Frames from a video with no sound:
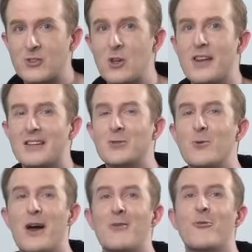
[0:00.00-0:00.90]
so that's
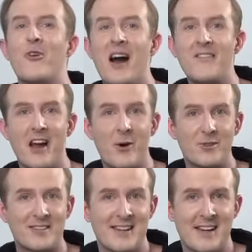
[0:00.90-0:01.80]
around 5
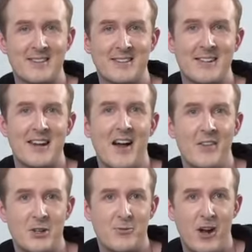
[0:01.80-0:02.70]
hours less than
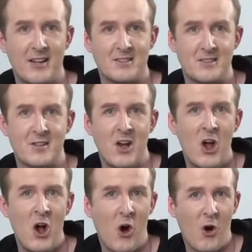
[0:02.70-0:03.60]
other devices
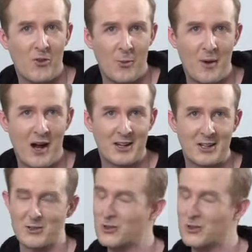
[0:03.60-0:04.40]
on the market.